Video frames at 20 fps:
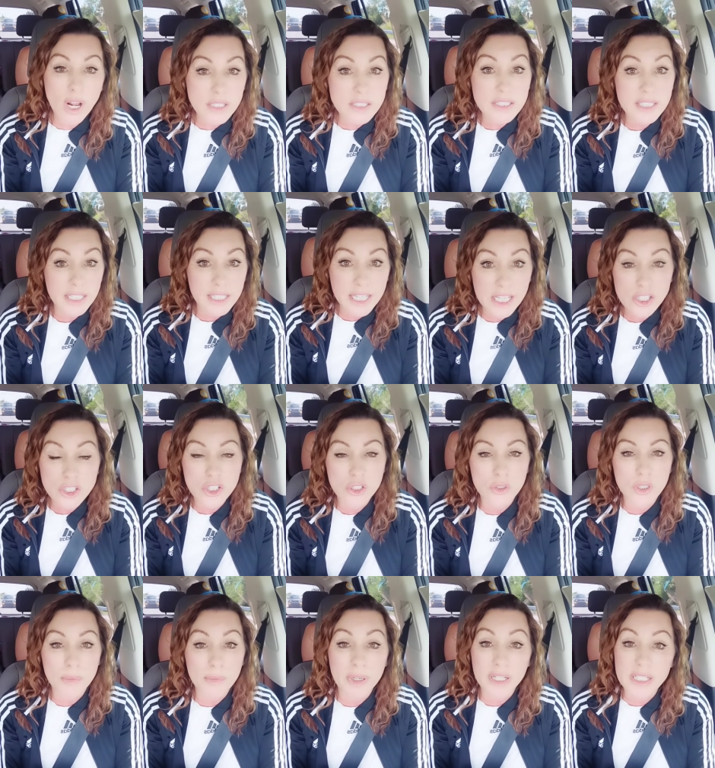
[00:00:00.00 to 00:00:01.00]
He wants to
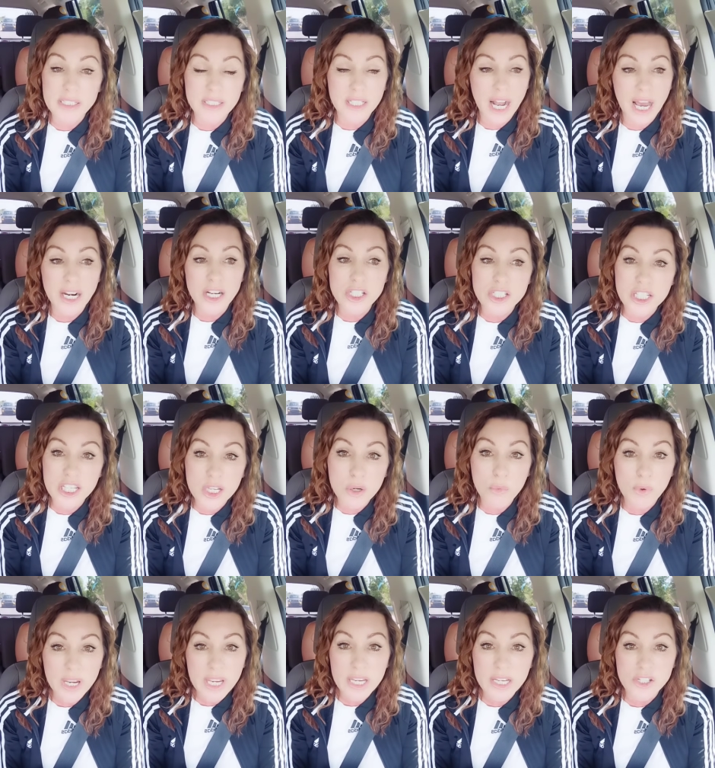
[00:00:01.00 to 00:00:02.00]
get to it, but he's
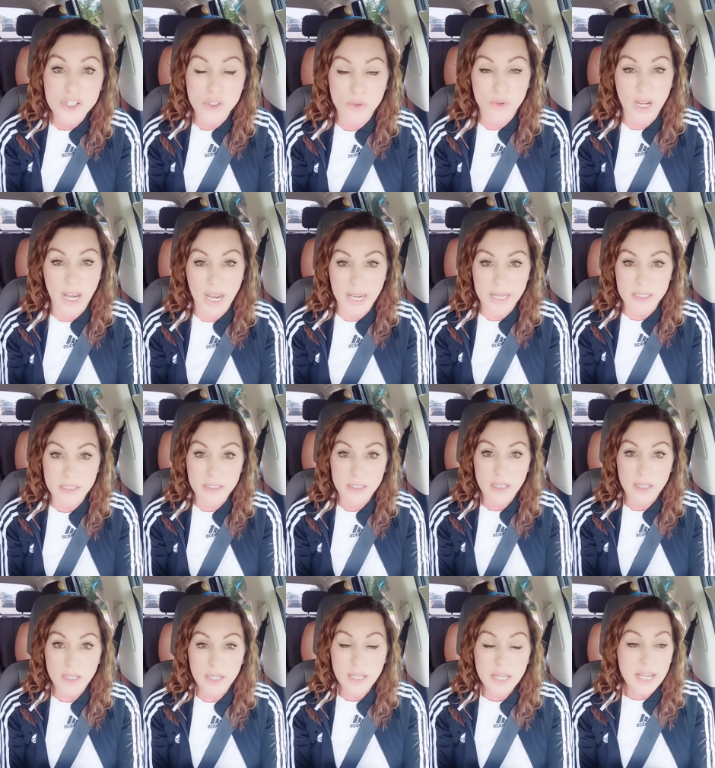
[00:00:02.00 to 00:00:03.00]
got to de-weed, you
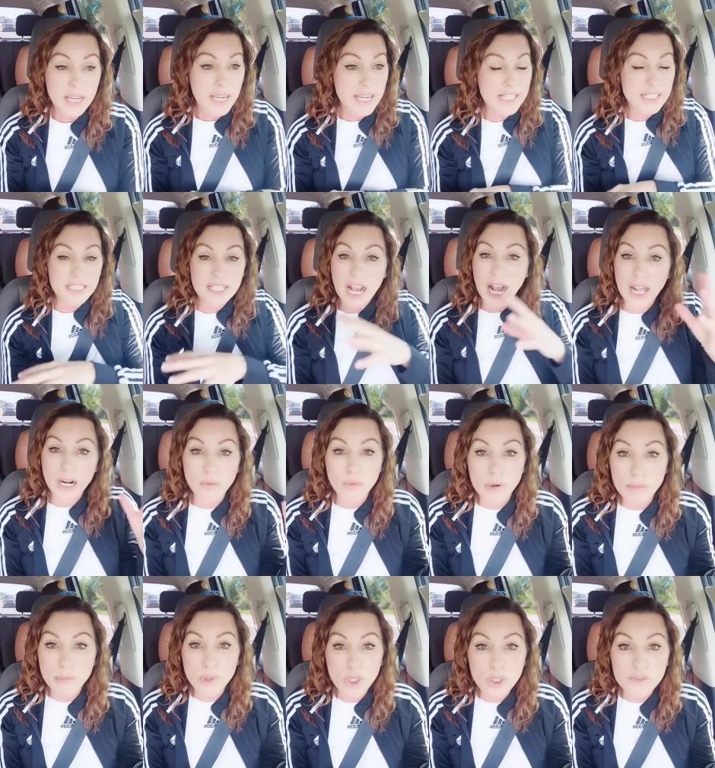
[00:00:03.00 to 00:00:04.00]
guys. He's
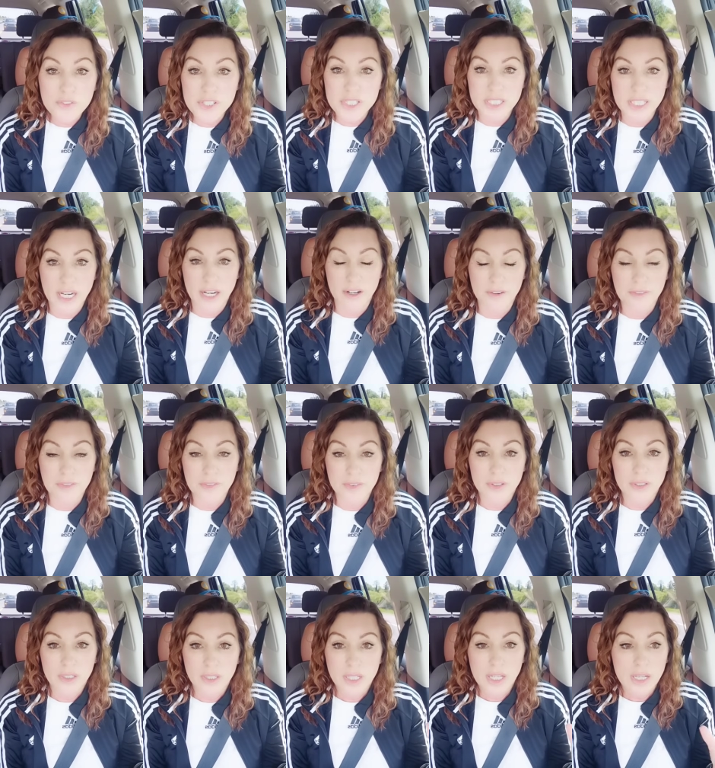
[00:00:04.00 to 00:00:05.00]
got to remove
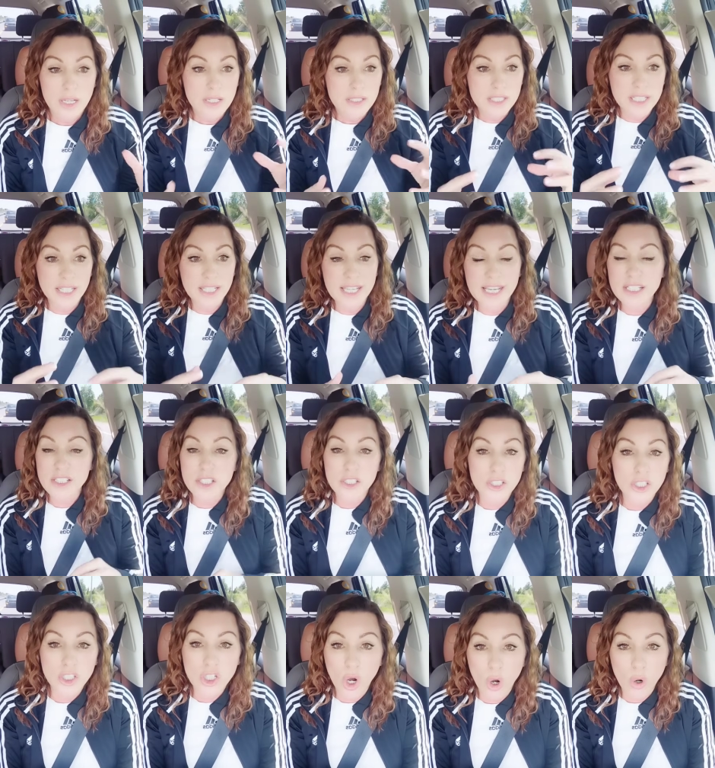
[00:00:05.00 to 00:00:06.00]
stuff to
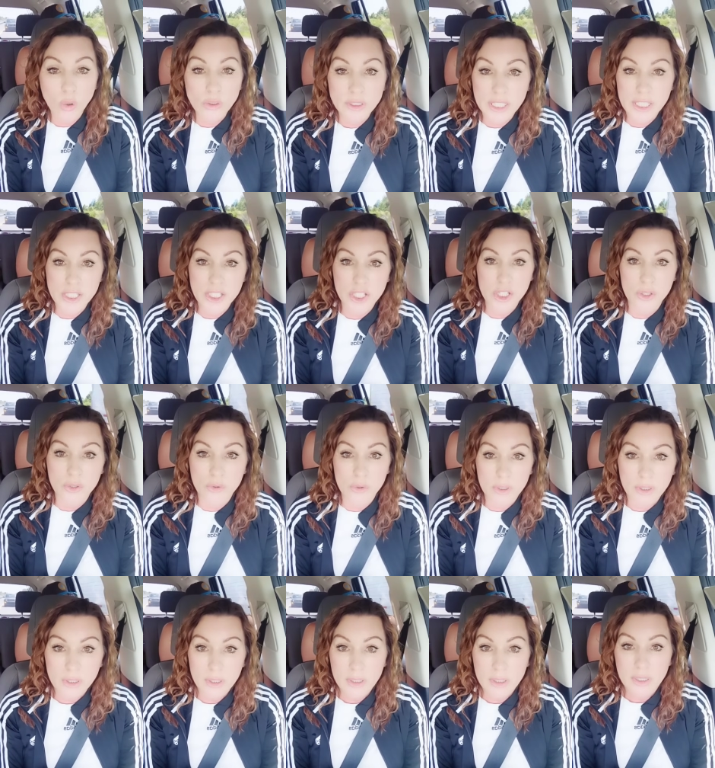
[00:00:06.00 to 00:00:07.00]
get to the gold
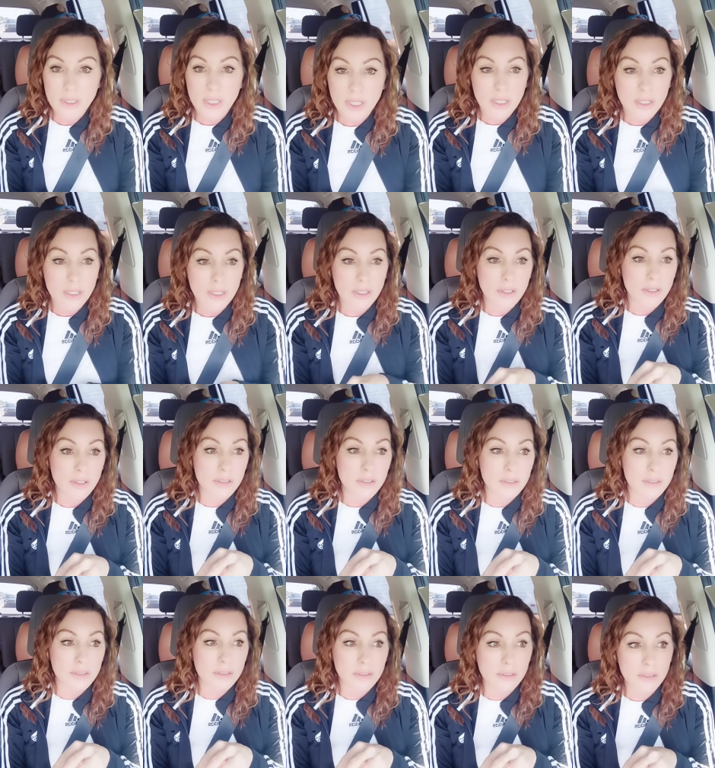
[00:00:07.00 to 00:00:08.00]
in you
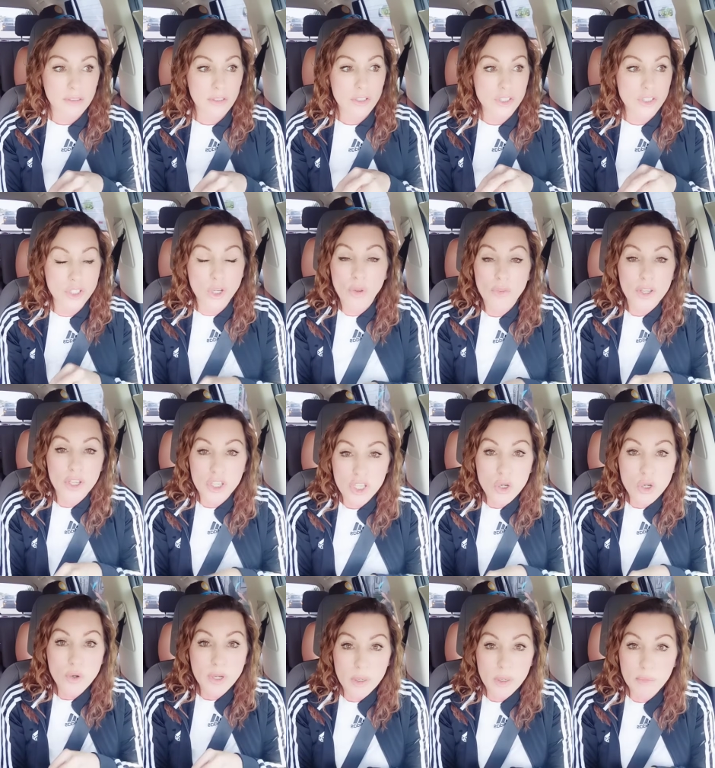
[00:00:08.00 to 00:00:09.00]

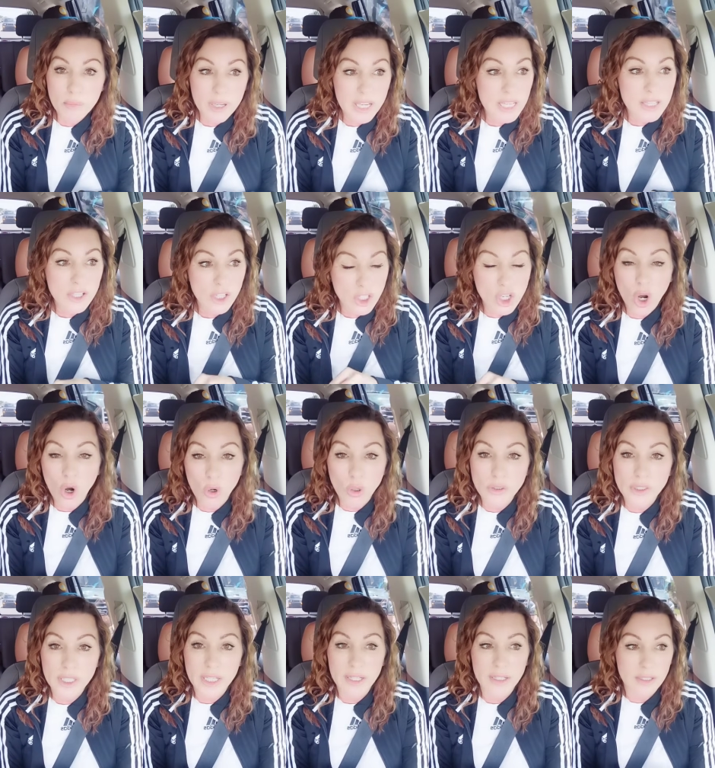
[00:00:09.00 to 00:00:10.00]
so that you can be
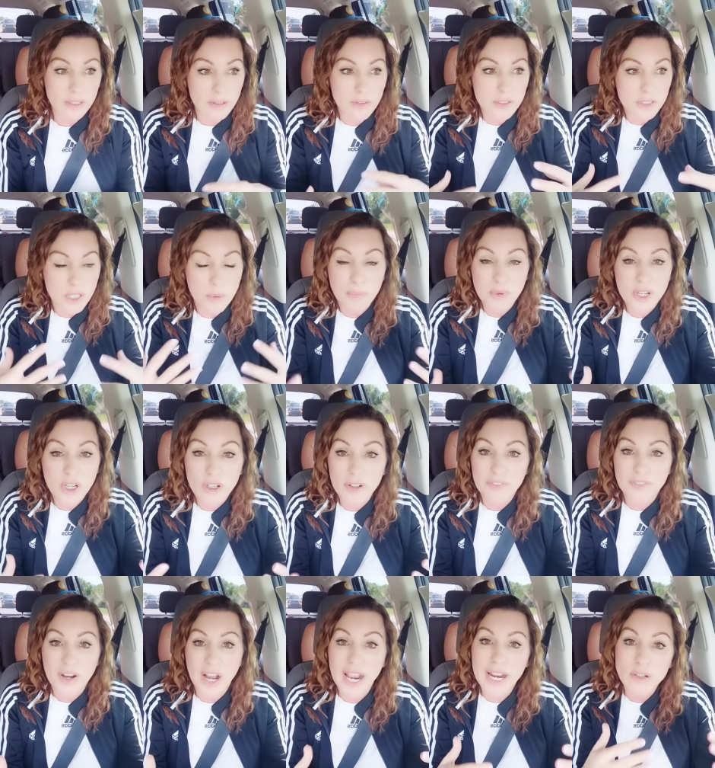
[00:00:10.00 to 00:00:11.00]
the gold, that
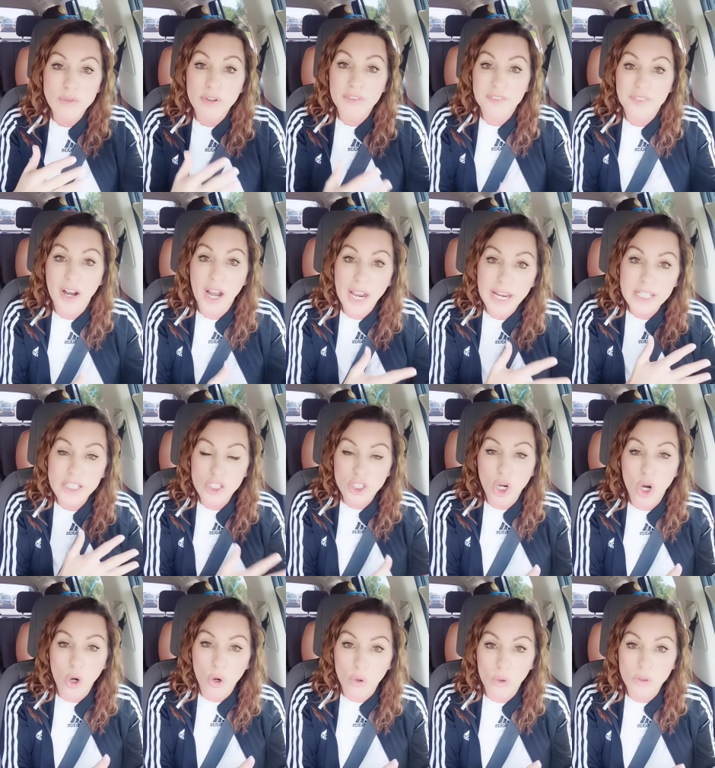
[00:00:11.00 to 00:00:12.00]
the purified,
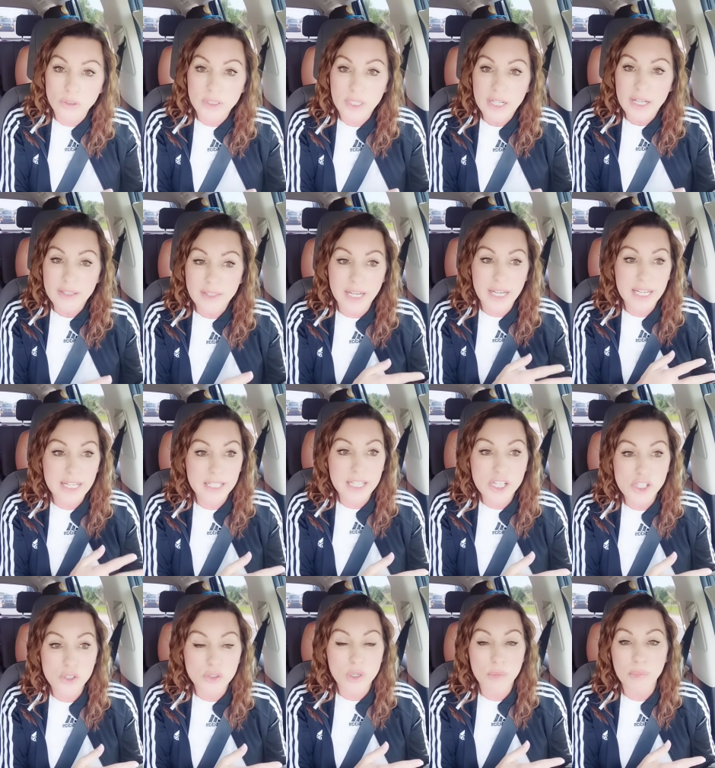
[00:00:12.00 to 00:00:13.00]
refined gold
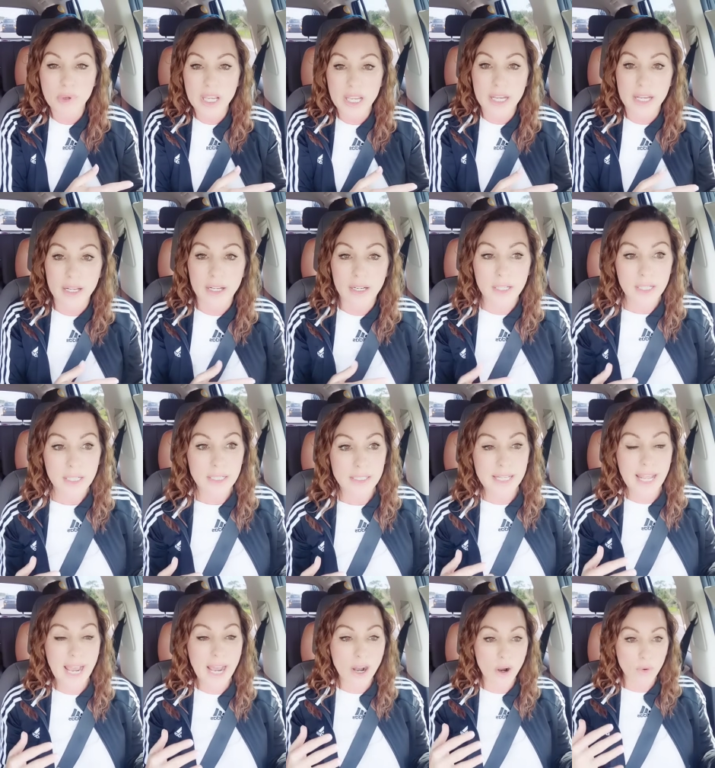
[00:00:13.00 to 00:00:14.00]
that he needs you to
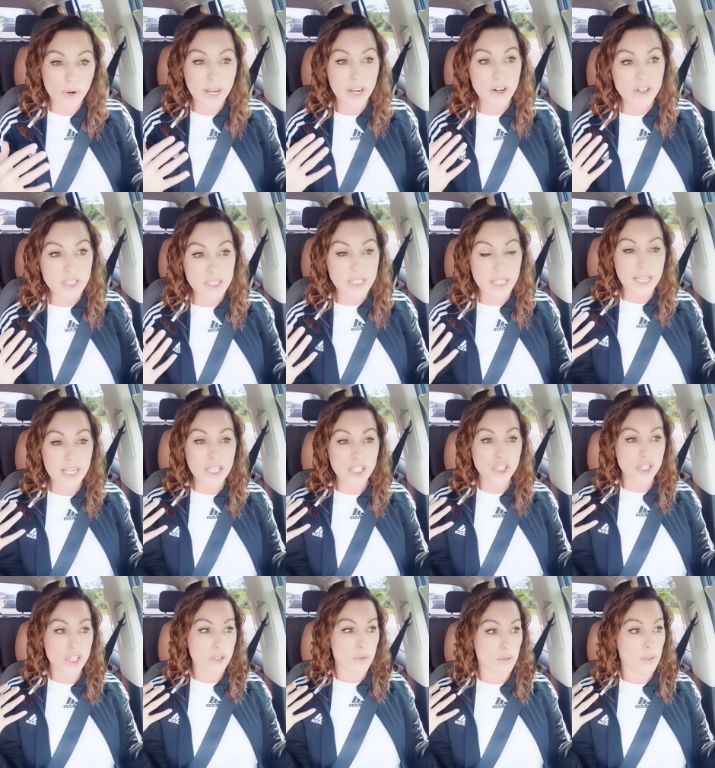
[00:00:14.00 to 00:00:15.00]
be. Now,
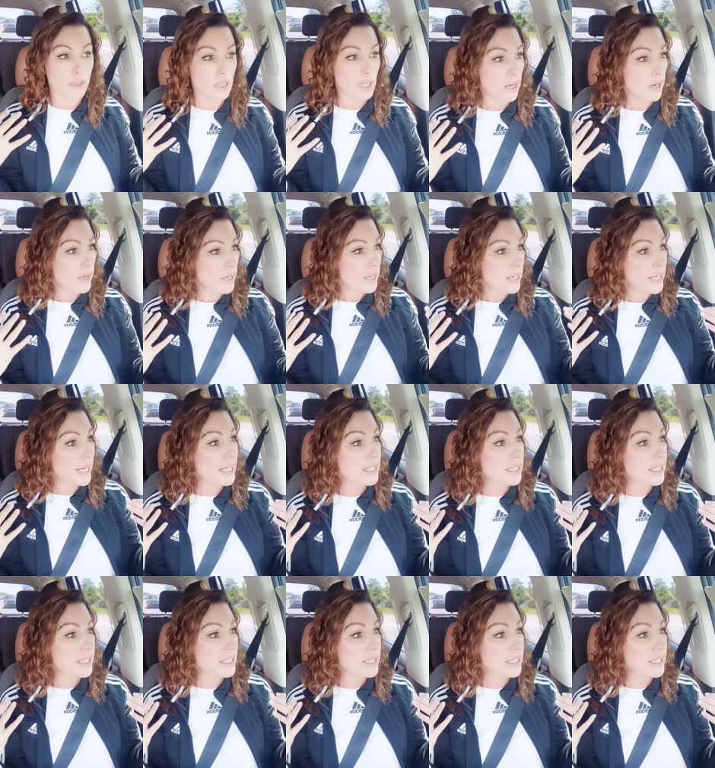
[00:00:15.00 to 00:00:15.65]
here's the issue.